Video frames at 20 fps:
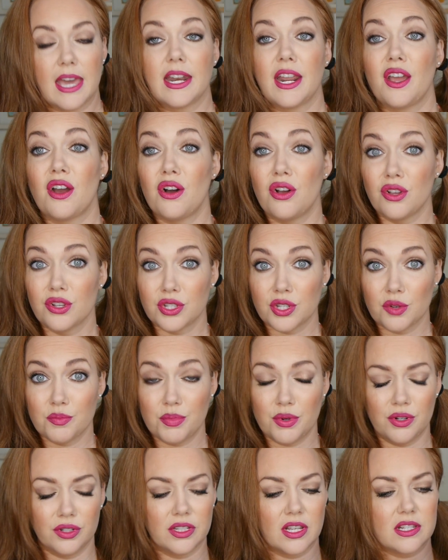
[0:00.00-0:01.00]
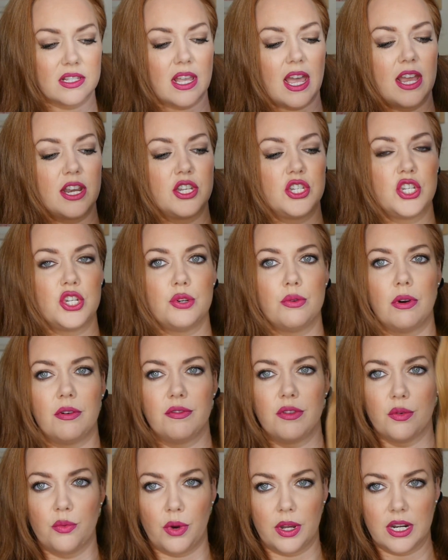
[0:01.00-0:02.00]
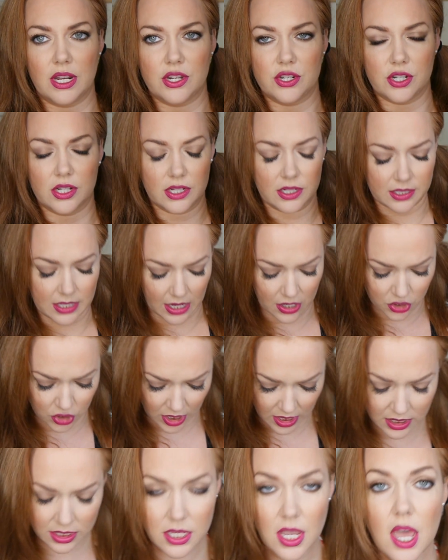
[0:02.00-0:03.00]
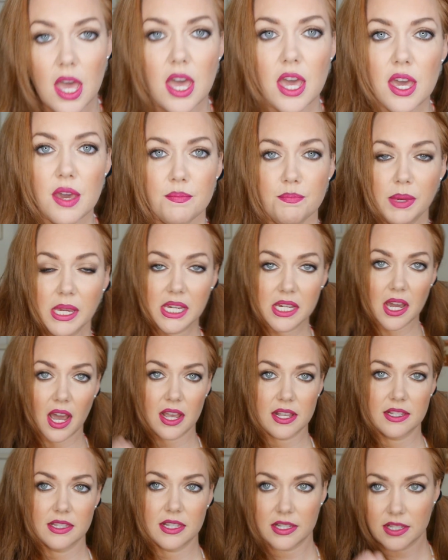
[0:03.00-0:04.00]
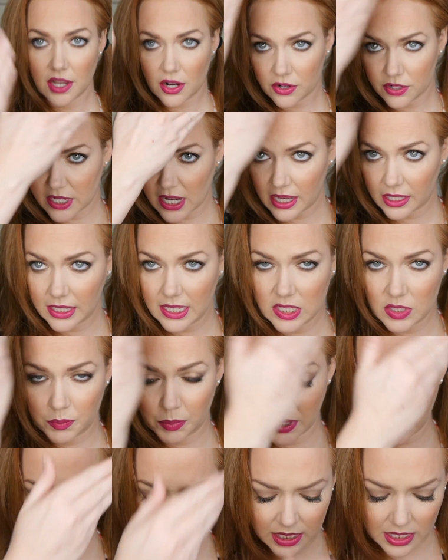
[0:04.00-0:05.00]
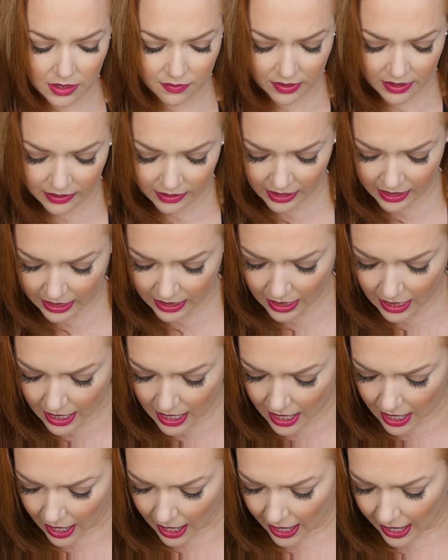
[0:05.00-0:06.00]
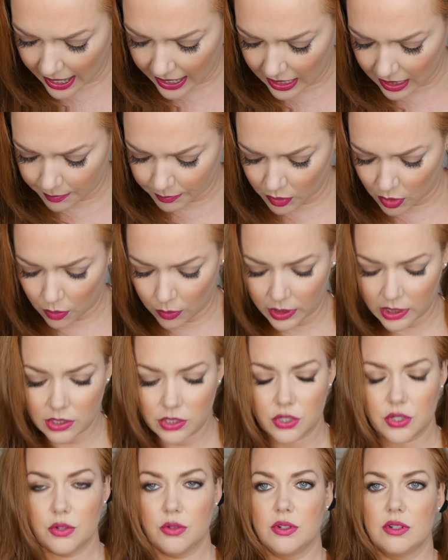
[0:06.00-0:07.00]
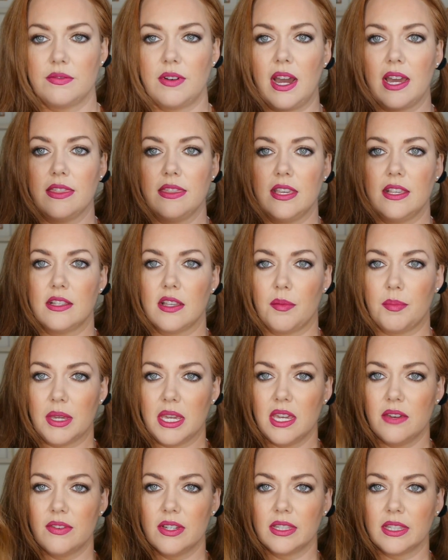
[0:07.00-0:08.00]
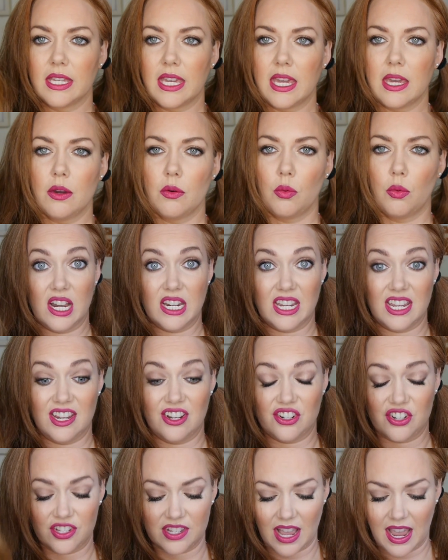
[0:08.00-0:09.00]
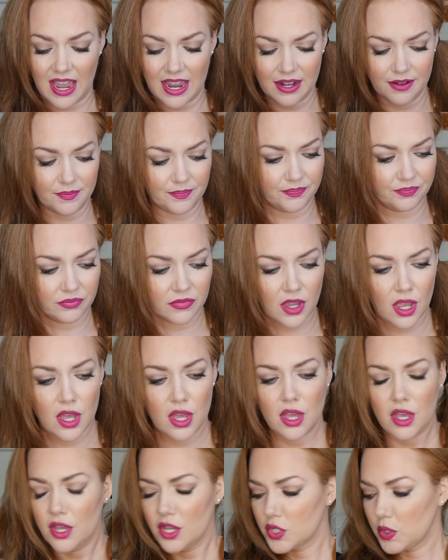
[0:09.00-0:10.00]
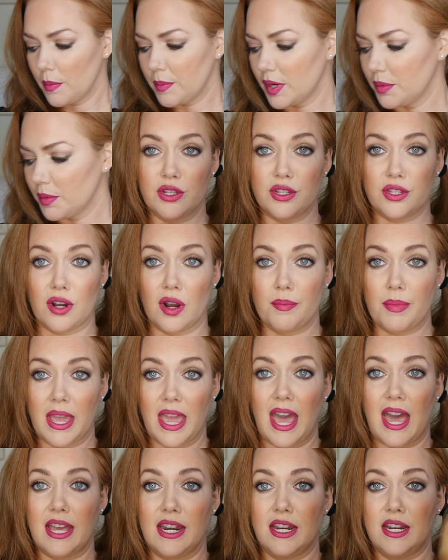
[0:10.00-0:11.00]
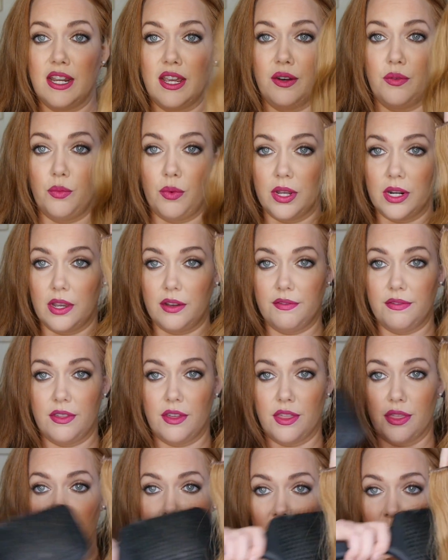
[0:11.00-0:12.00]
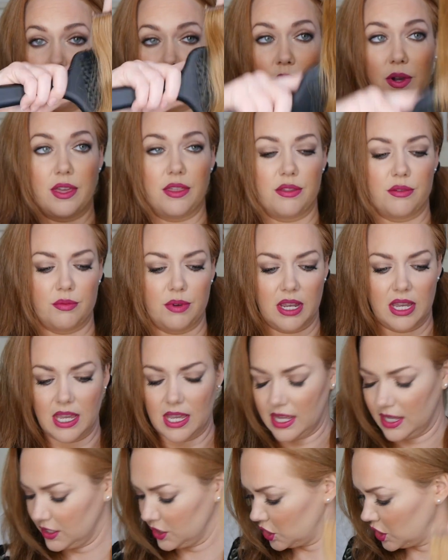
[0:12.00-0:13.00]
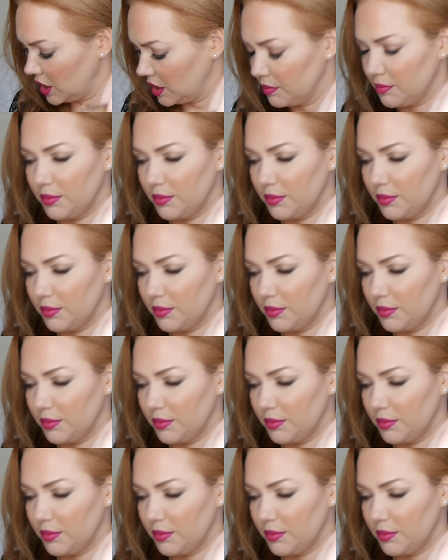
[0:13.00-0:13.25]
and I also pulled aside 2 of the 1-inch extensions. Because this hairstyle is split evenly, I am going to divide these up evenly on each side. So to start by adding in one of the 3.3 inch